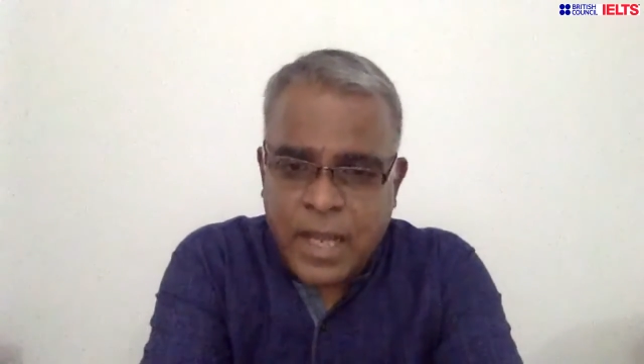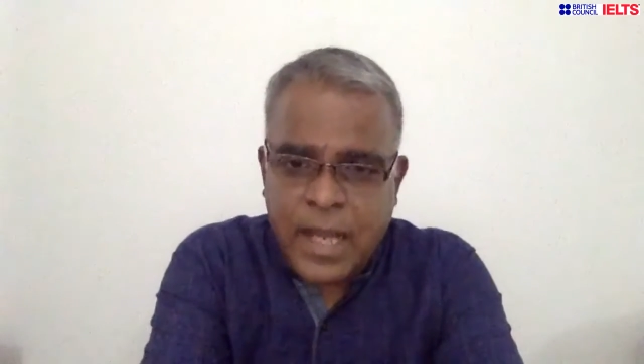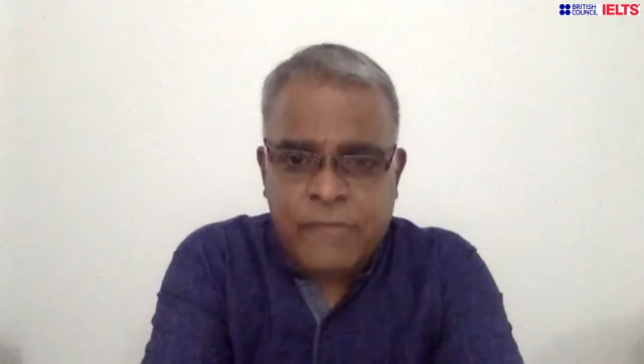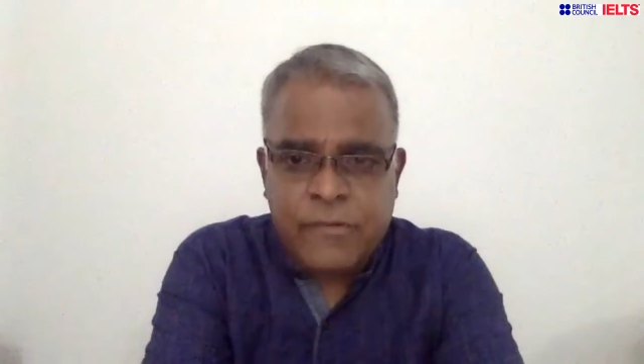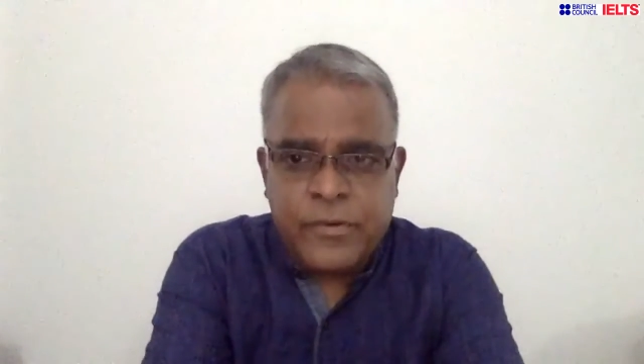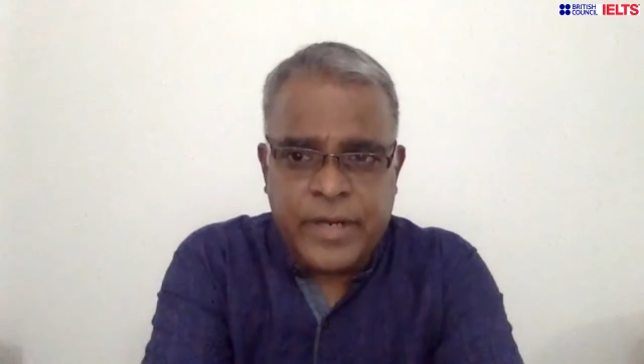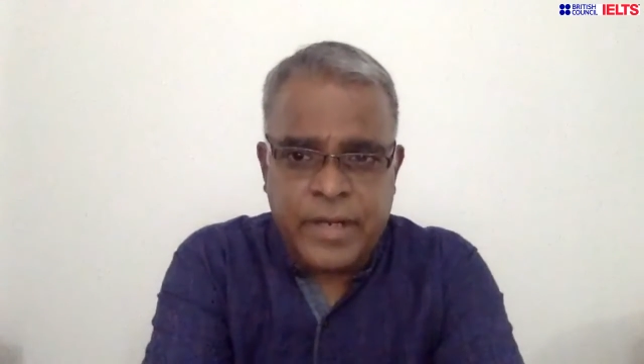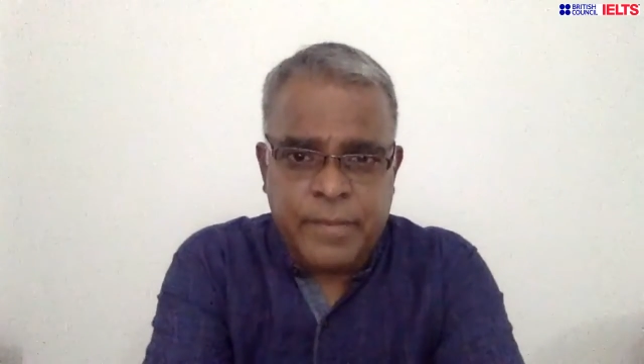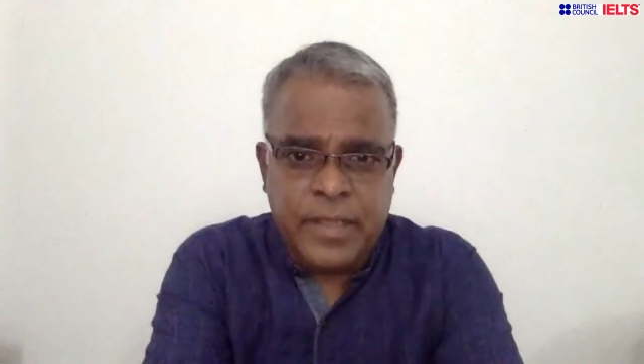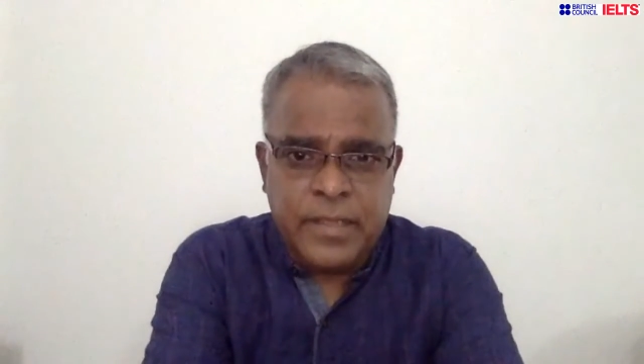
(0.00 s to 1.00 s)
I would
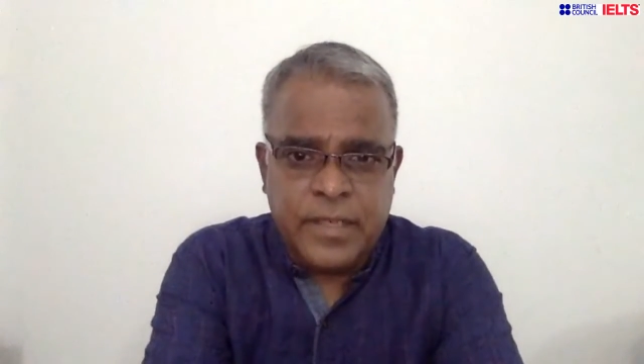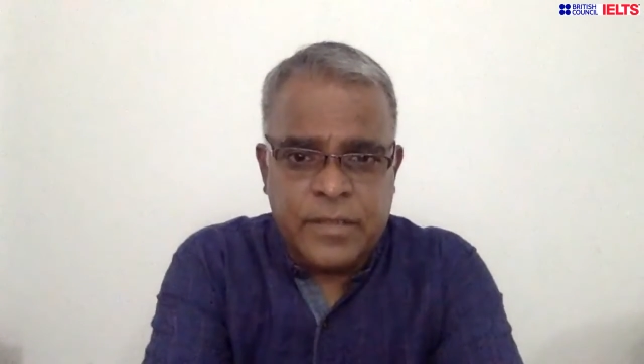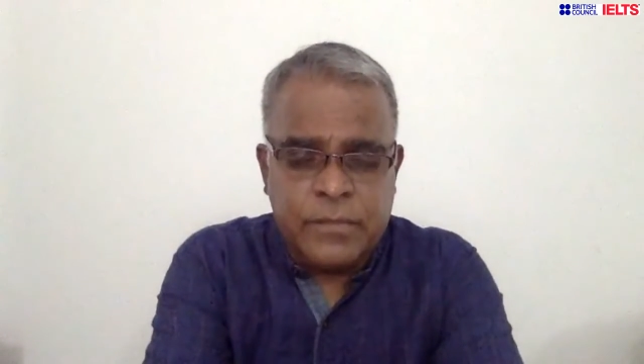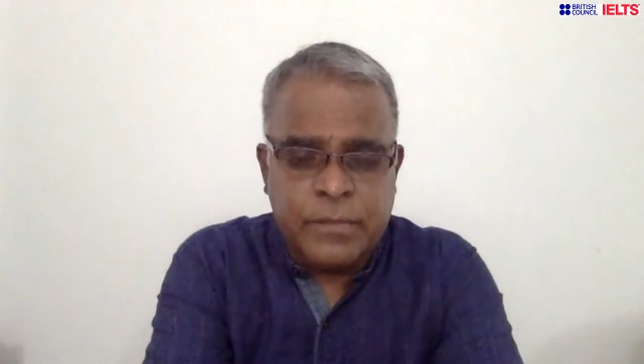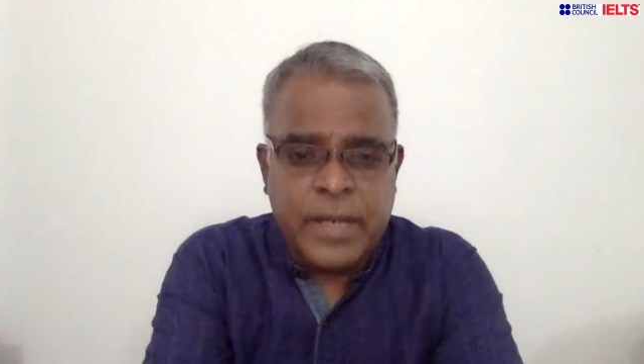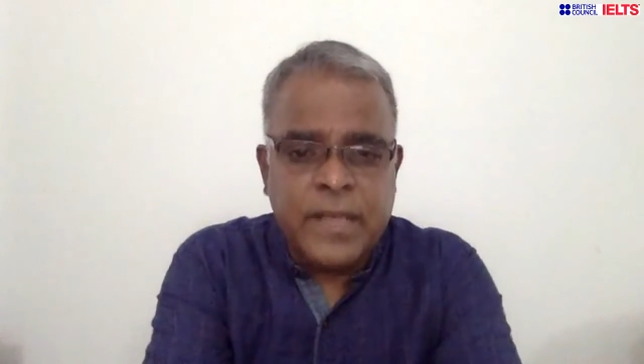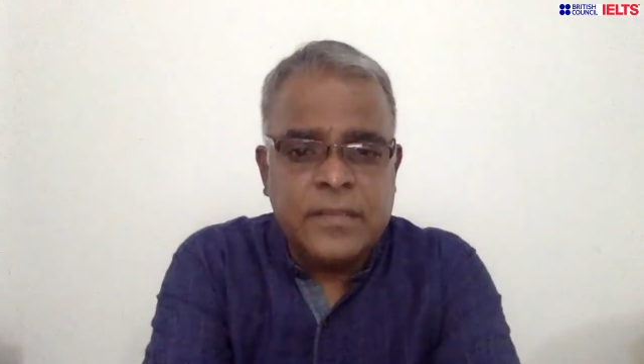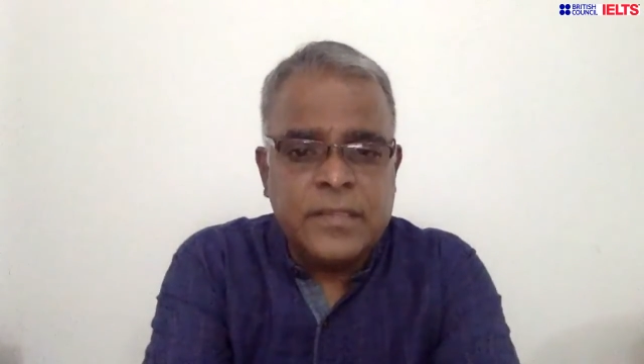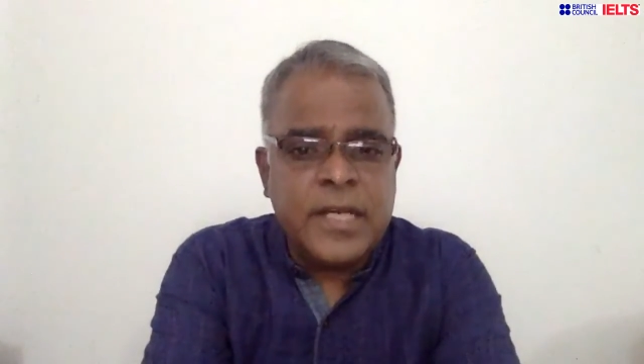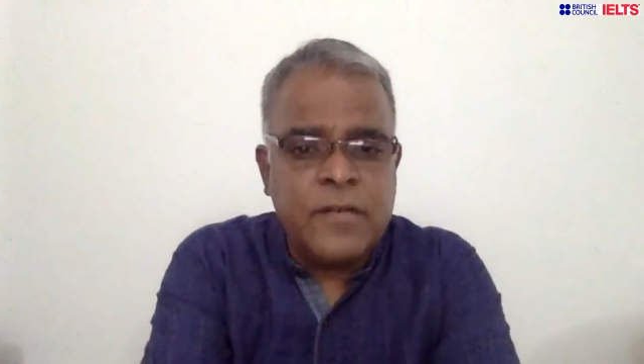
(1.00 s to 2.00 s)
recommend that you plan
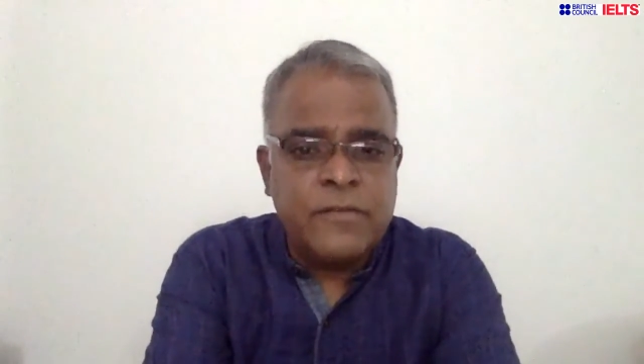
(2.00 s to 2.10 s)
3 to